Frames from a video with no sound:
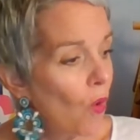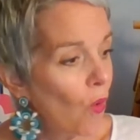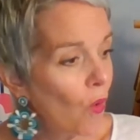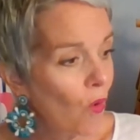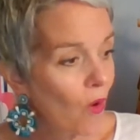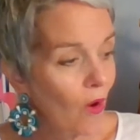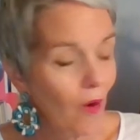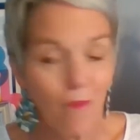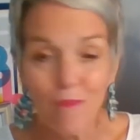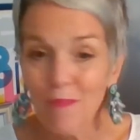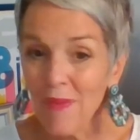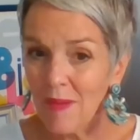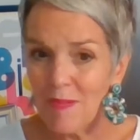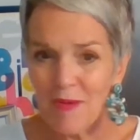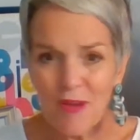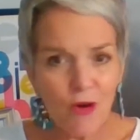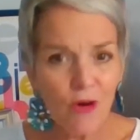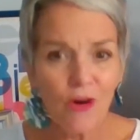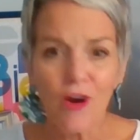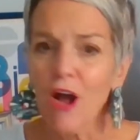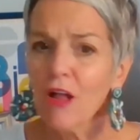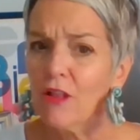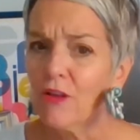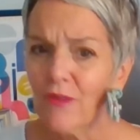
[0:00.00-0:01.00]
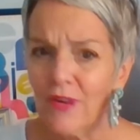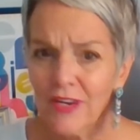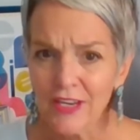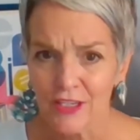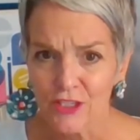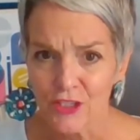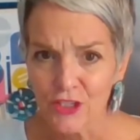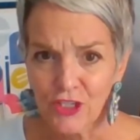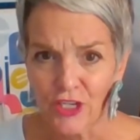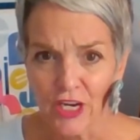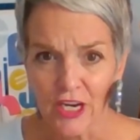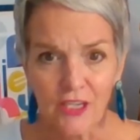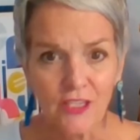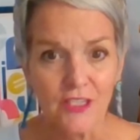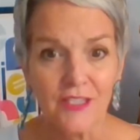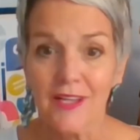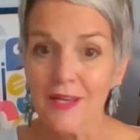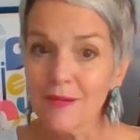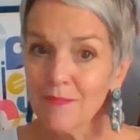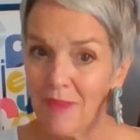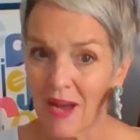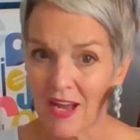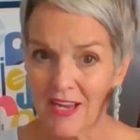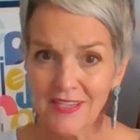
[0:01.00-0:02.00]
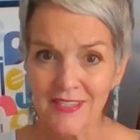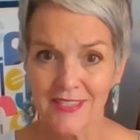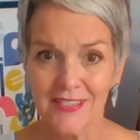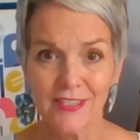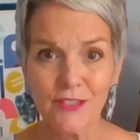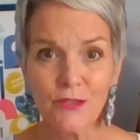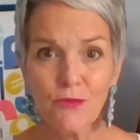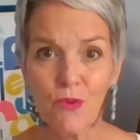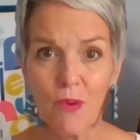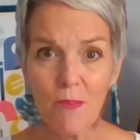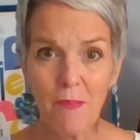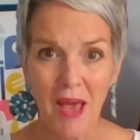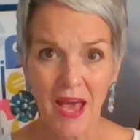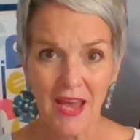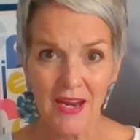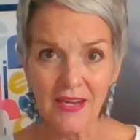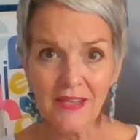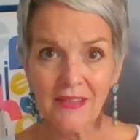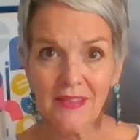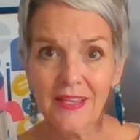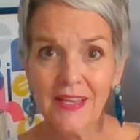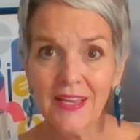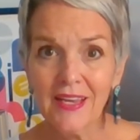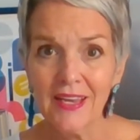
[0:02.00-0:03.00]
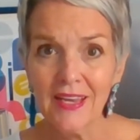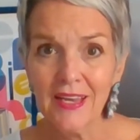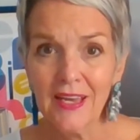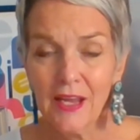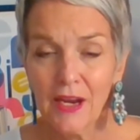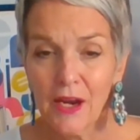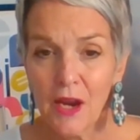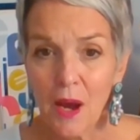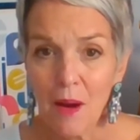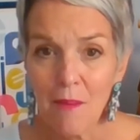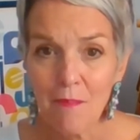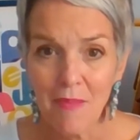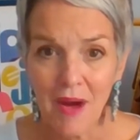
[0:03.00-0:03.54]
or maybe your coloring has changed, like mine did dramatically in